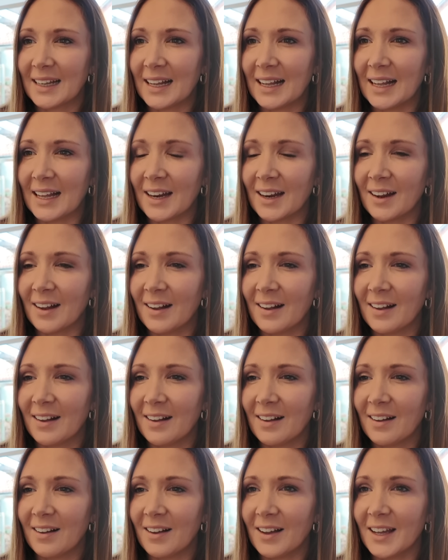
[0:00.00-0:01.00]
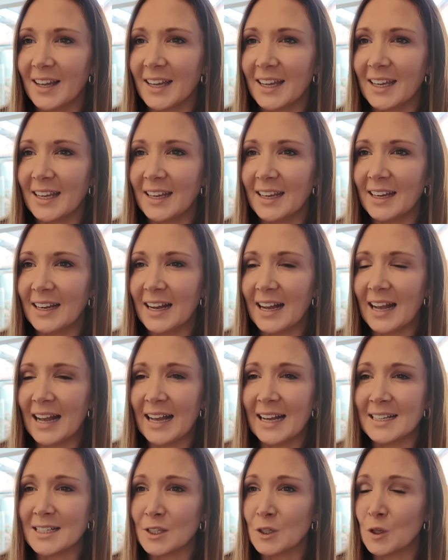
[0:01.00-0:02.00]
And I
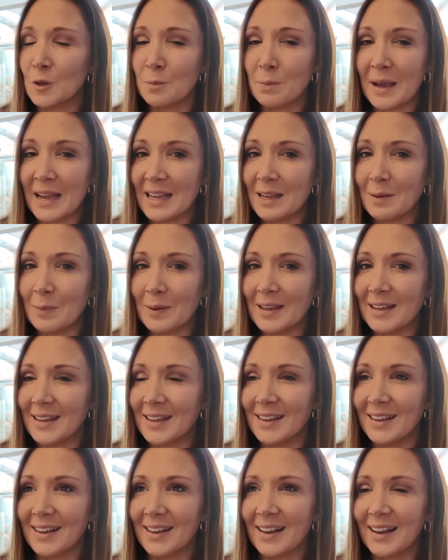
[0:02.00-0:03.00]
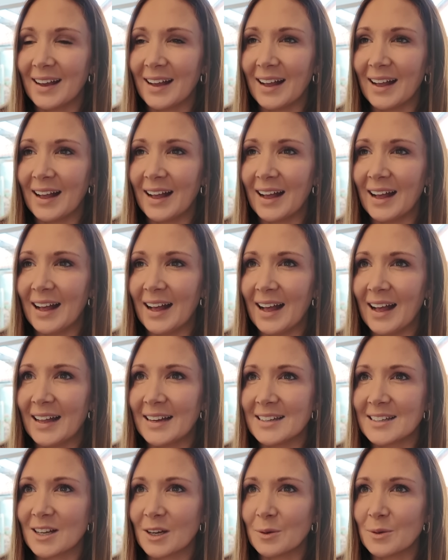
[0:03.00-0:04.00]
had a new baby
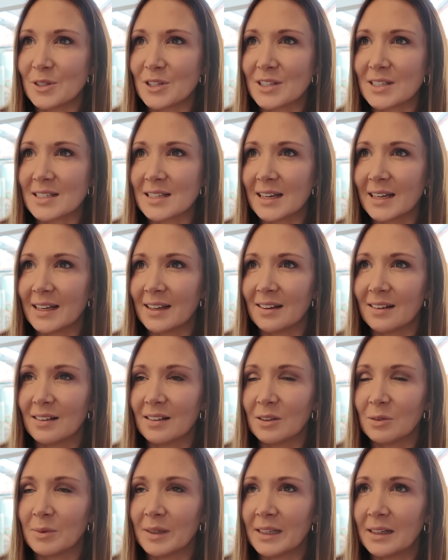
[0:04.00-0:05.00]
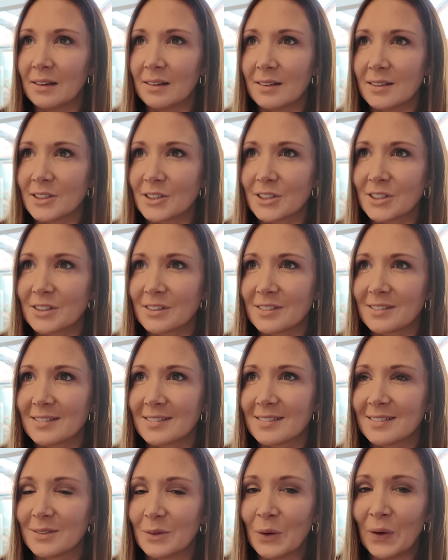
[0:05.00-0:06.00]
and I was just like, oh my gosh,
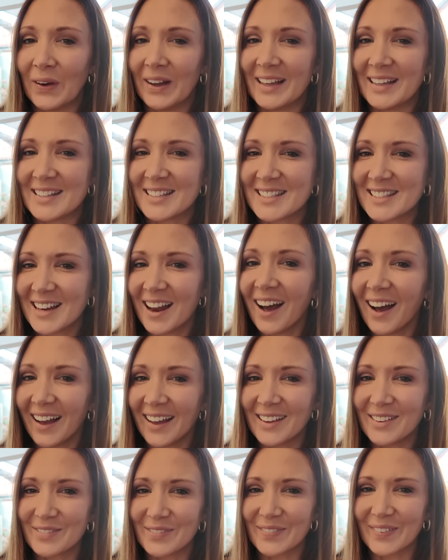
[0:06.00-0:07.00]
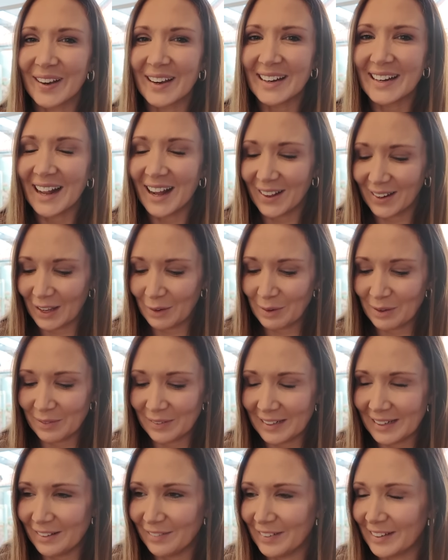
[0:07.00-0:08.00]
what is life right now? Like, we were
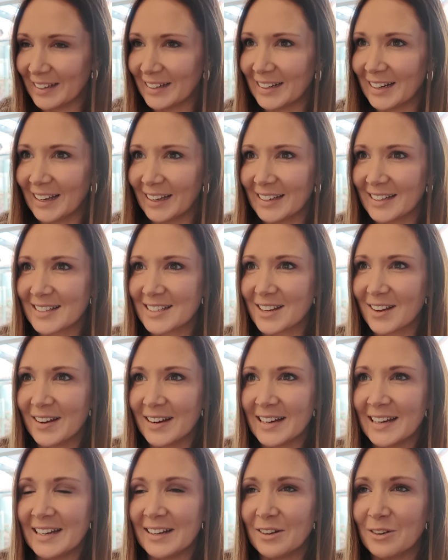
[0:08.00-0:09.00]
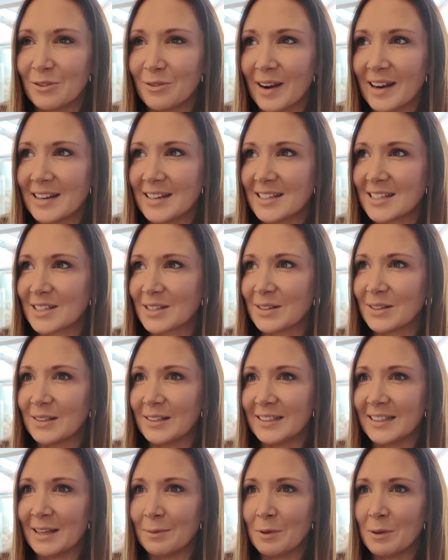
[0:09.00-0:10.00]
living in like a tiny little rental
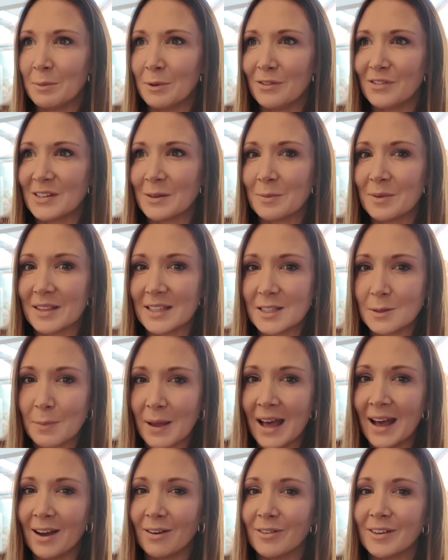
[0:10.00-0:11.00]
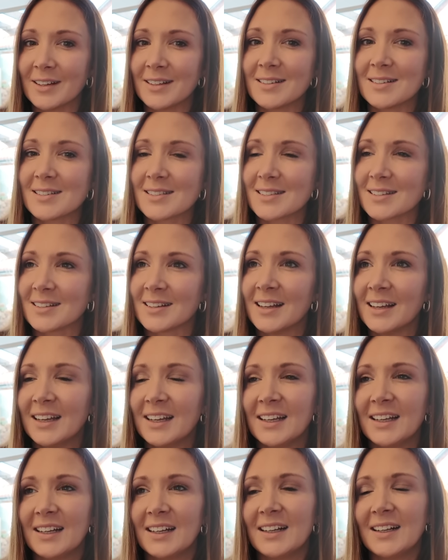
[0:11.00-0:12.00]
and then we moved in with his parents and
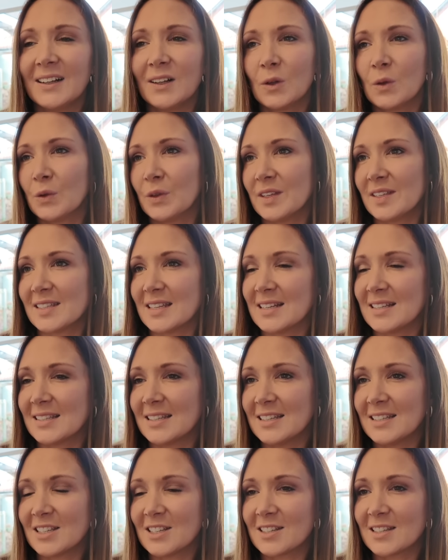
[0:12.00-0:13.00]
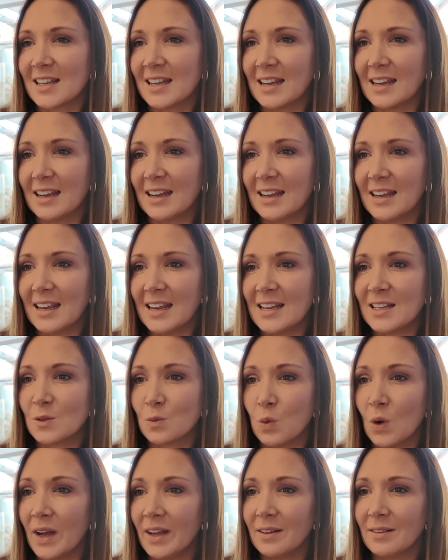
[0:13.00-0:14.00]
all these things. And it's just like, it's
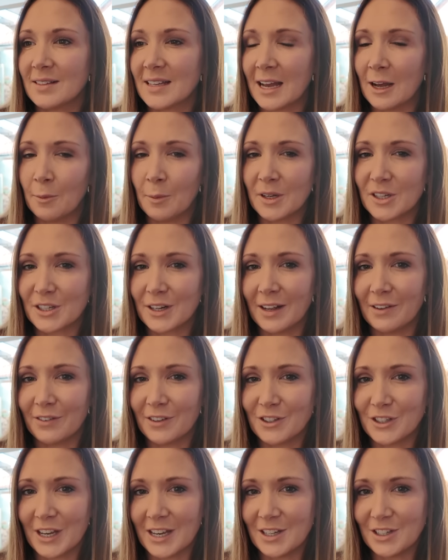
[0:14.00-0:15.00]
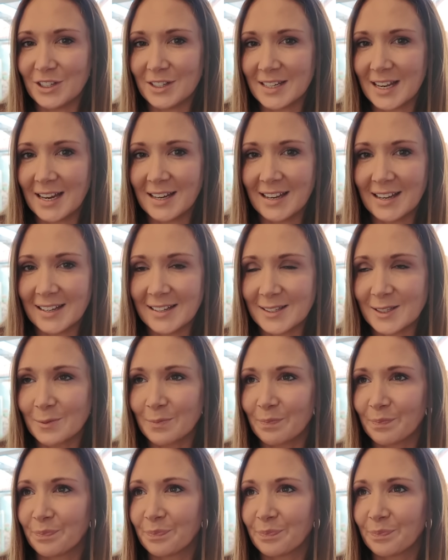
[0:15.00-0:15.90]
wild how much life can change in 10 years.